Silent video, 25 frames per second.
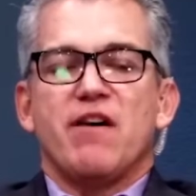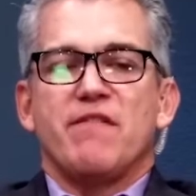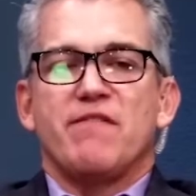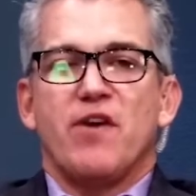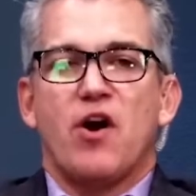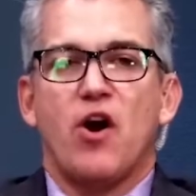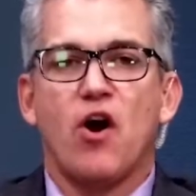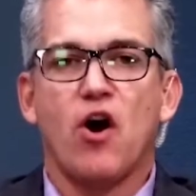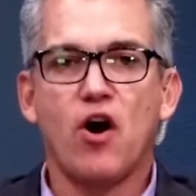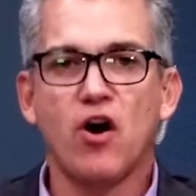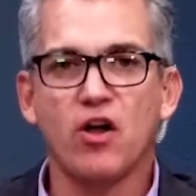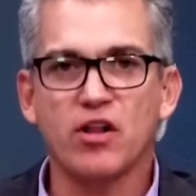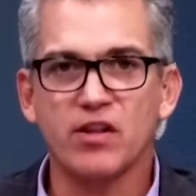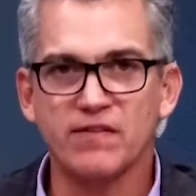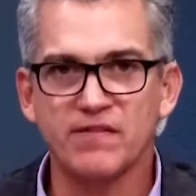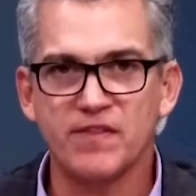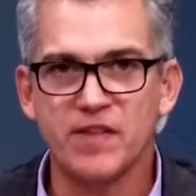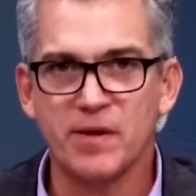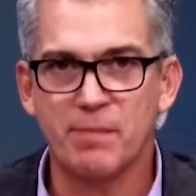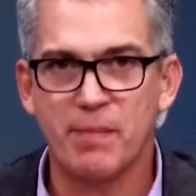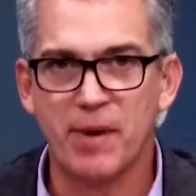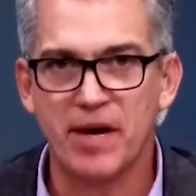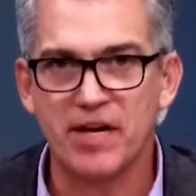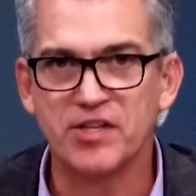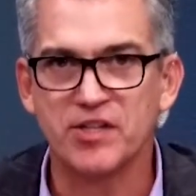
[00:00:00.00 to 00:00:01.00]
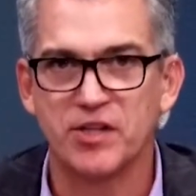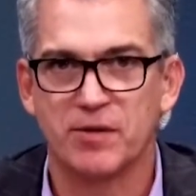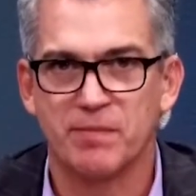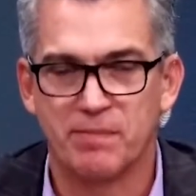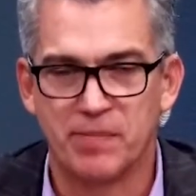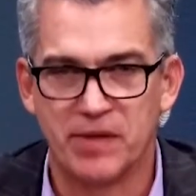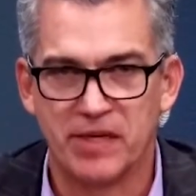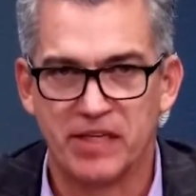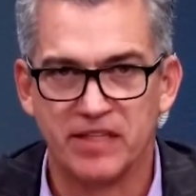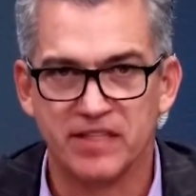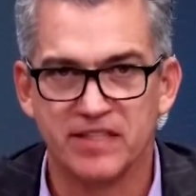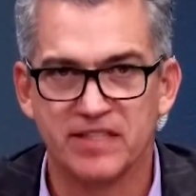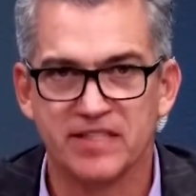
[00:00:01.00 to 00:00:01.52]
of all of the
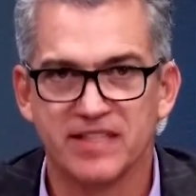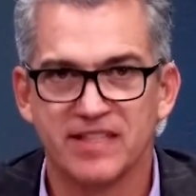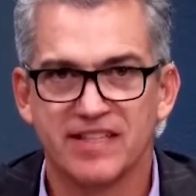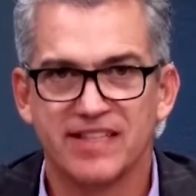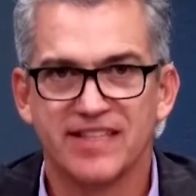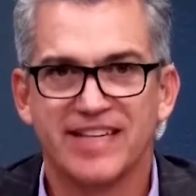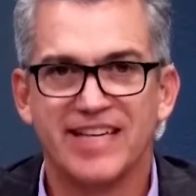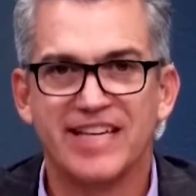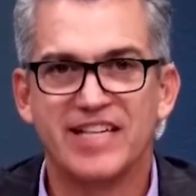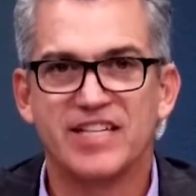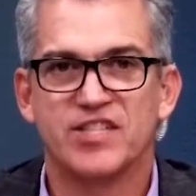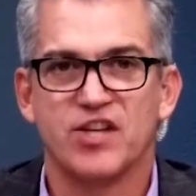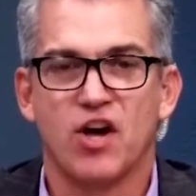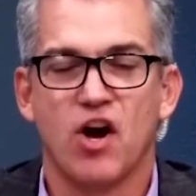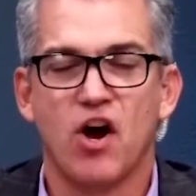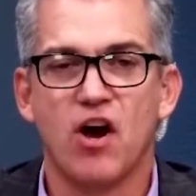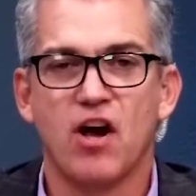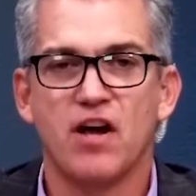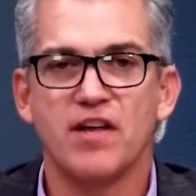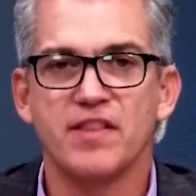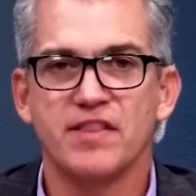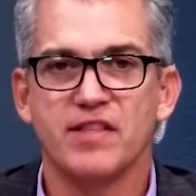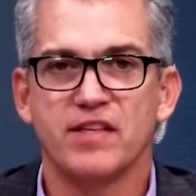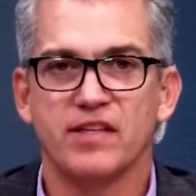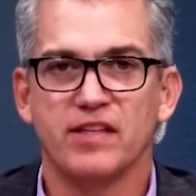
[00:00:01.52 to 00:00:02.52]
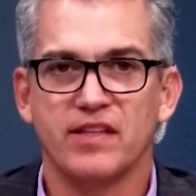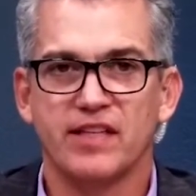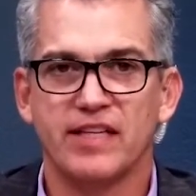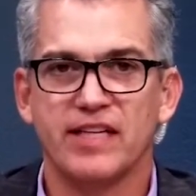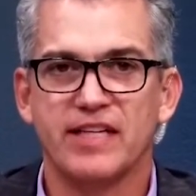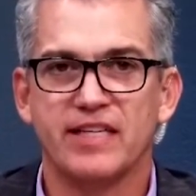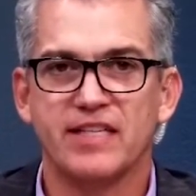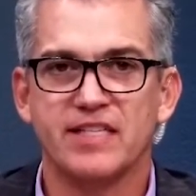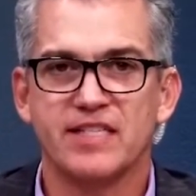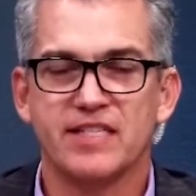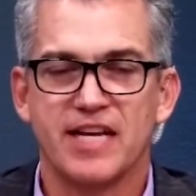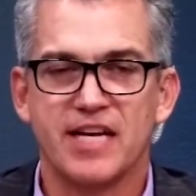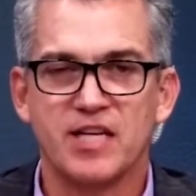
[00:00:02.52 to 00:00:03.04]
budget bills, is on the
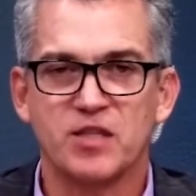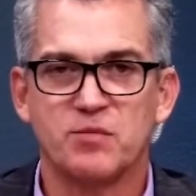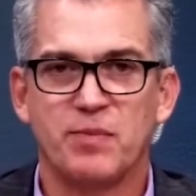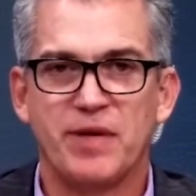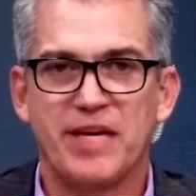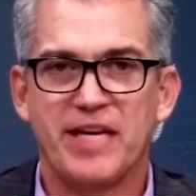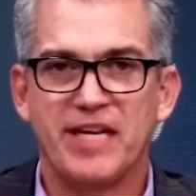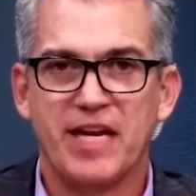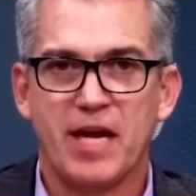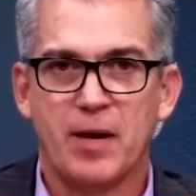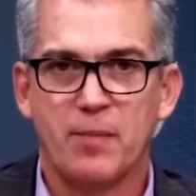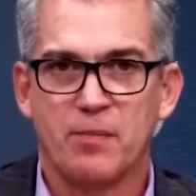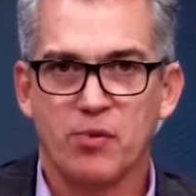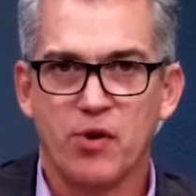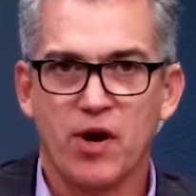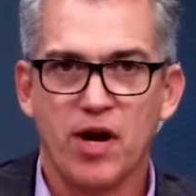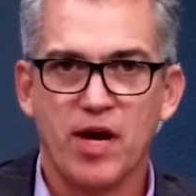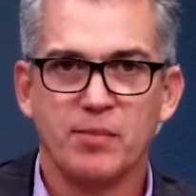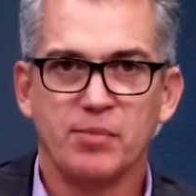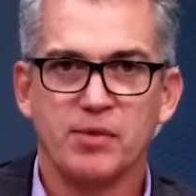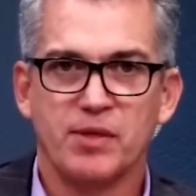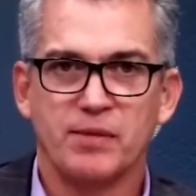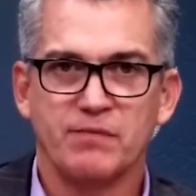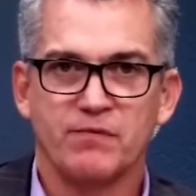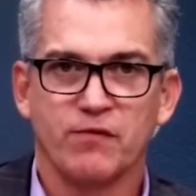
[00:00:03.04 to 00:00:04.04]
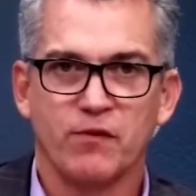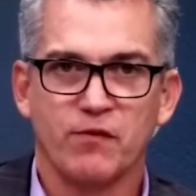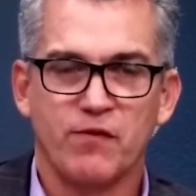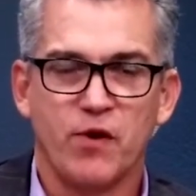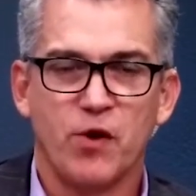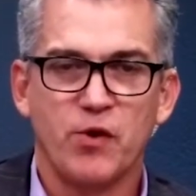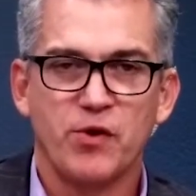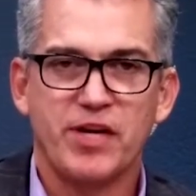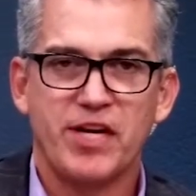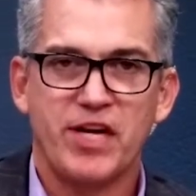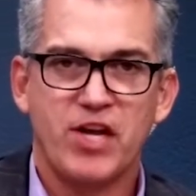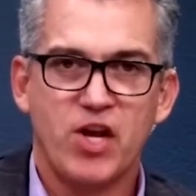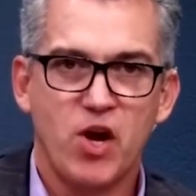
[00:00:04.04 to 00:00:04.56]
list as being a problem for
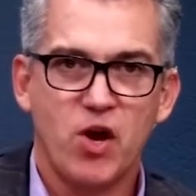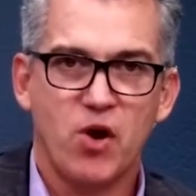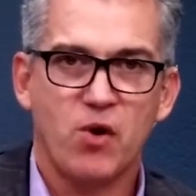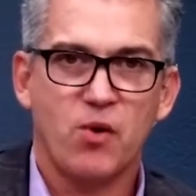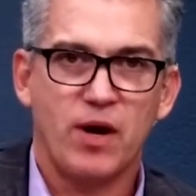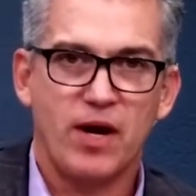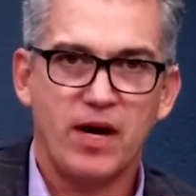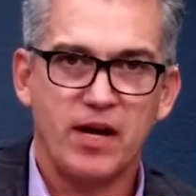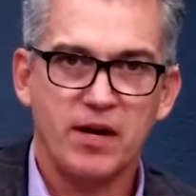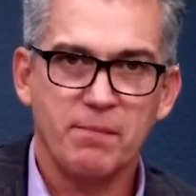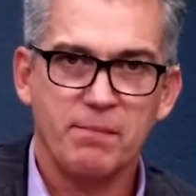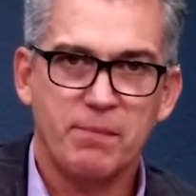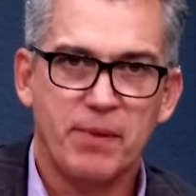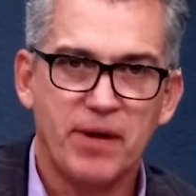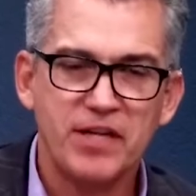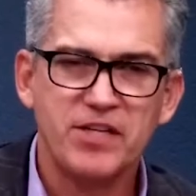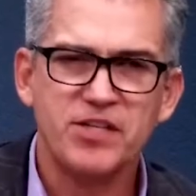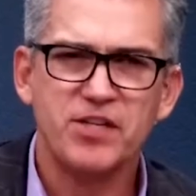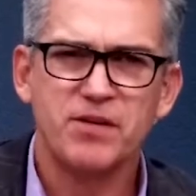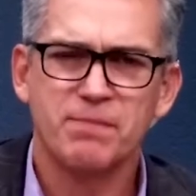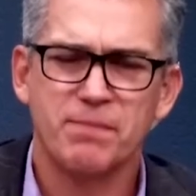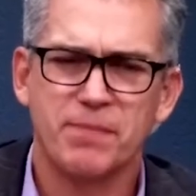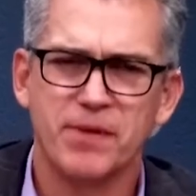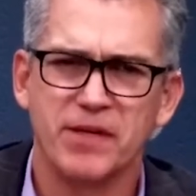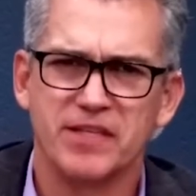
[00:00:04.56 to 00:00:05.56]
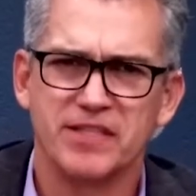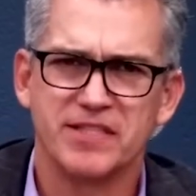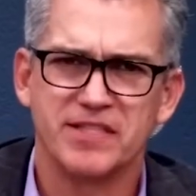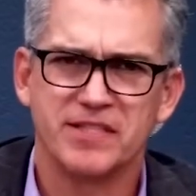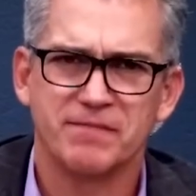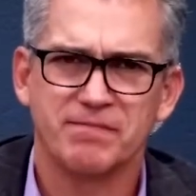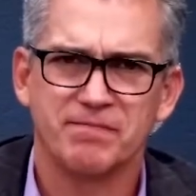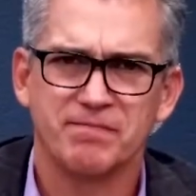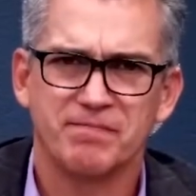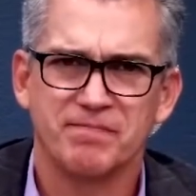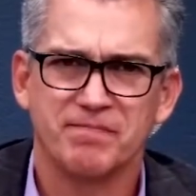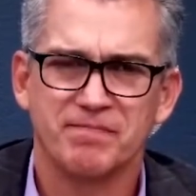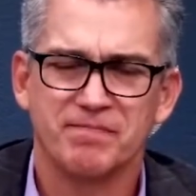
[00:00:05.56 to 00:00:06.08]
voting no on budget
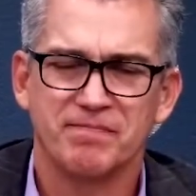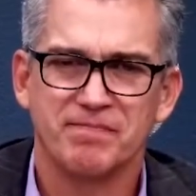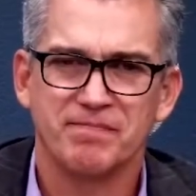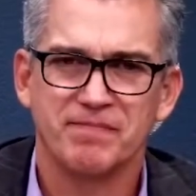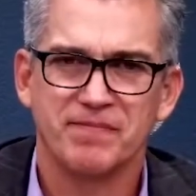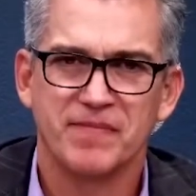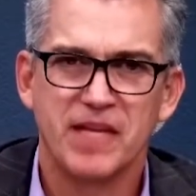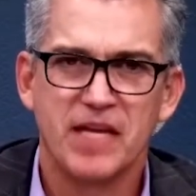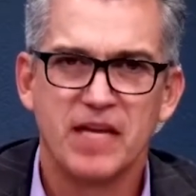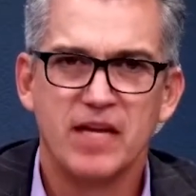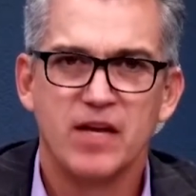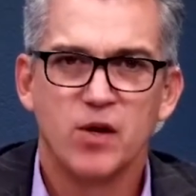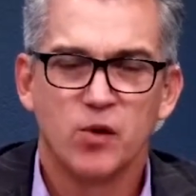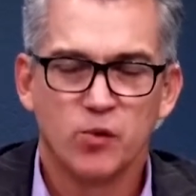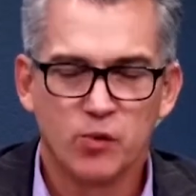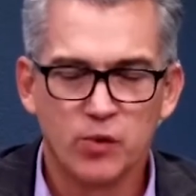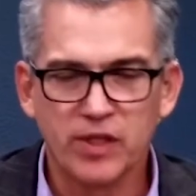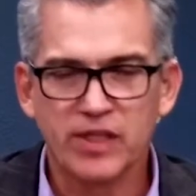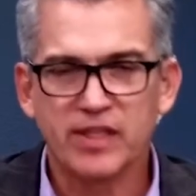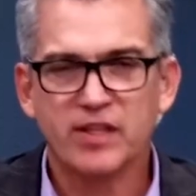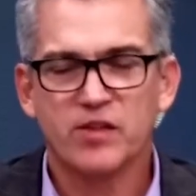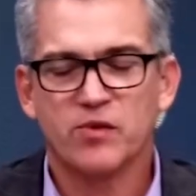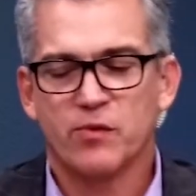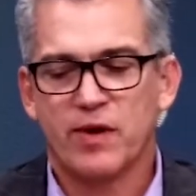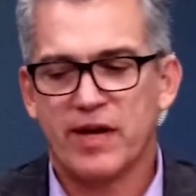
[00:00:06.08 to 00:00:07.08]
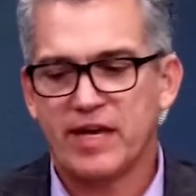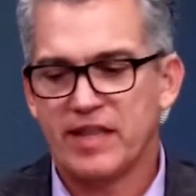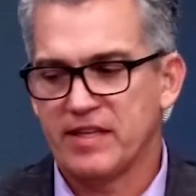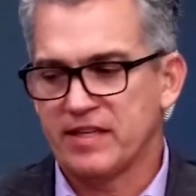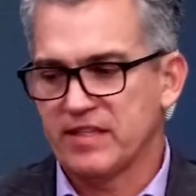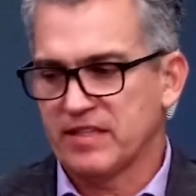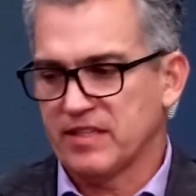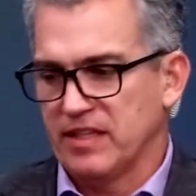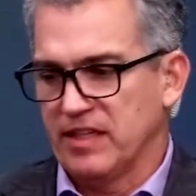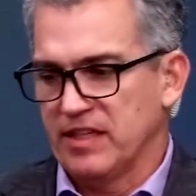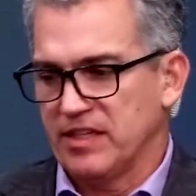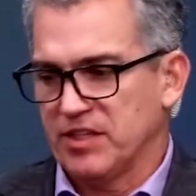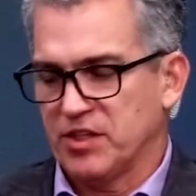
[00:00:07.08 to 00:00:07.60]
bills. Really, the way
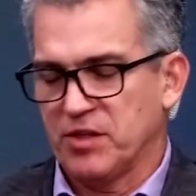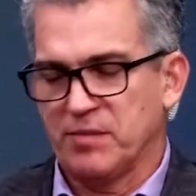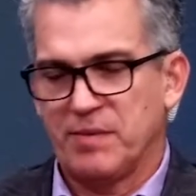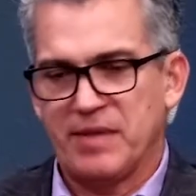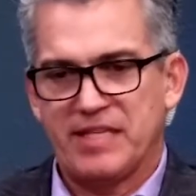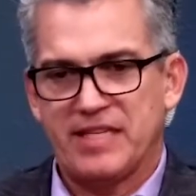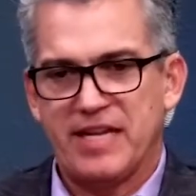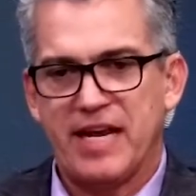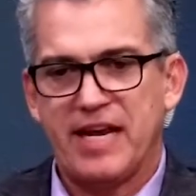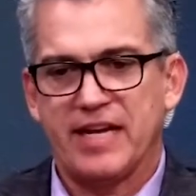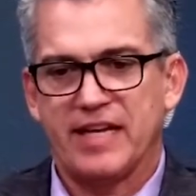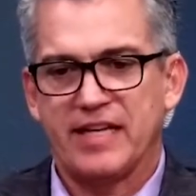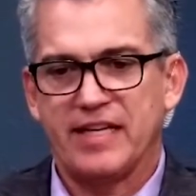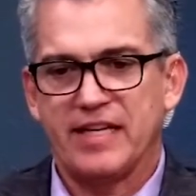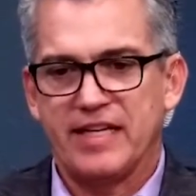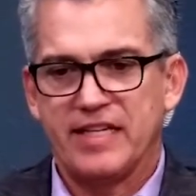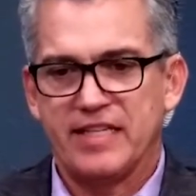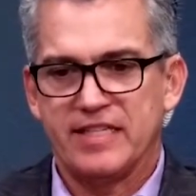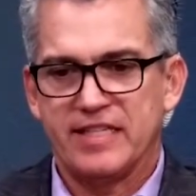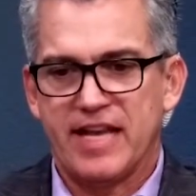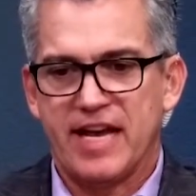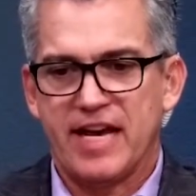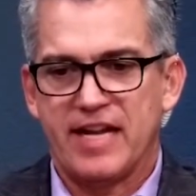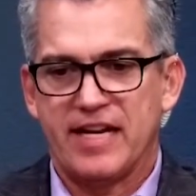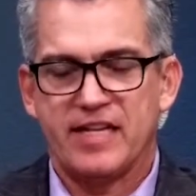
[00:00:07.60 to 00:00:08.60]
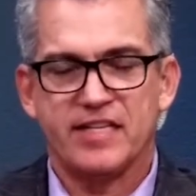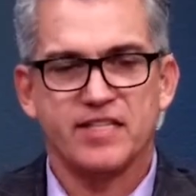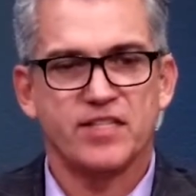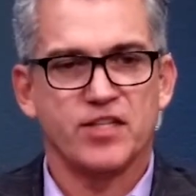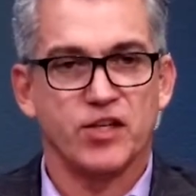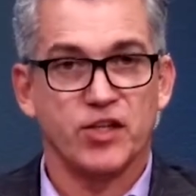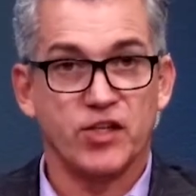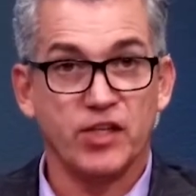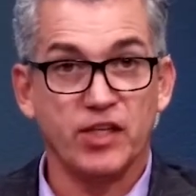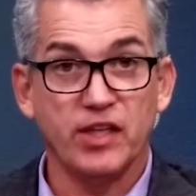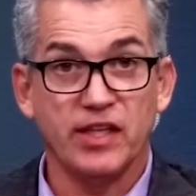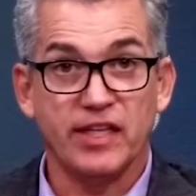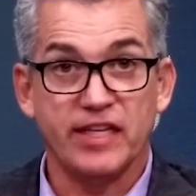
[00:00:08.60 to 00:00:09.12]
this list should be taken is that it is
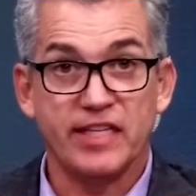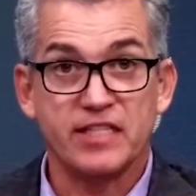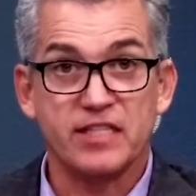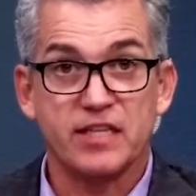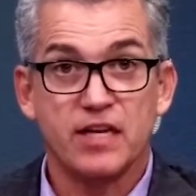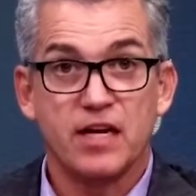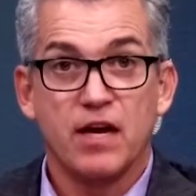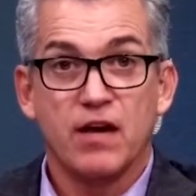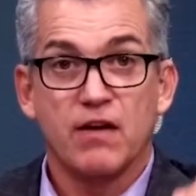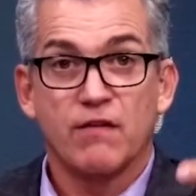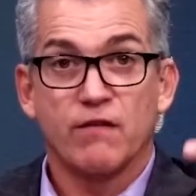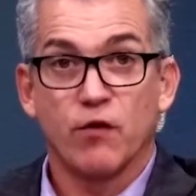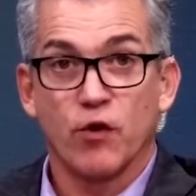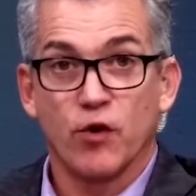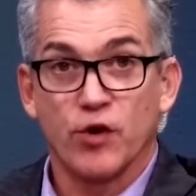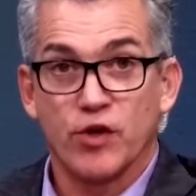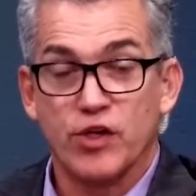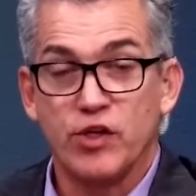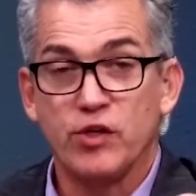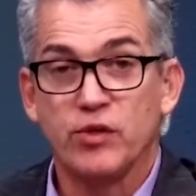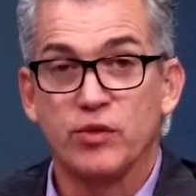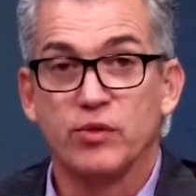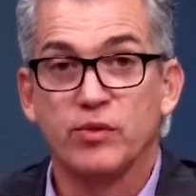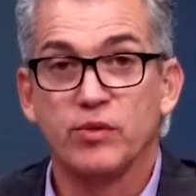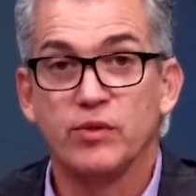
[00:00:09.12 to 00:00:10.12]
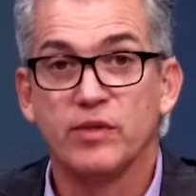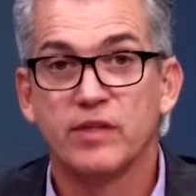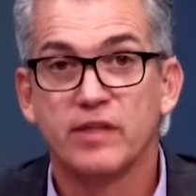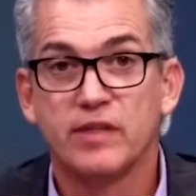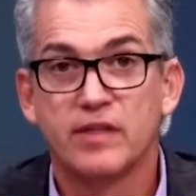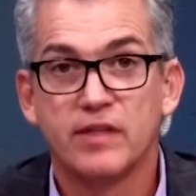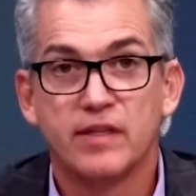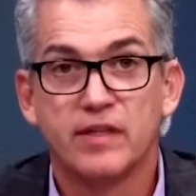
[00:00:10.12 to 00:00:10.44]
a good list for you,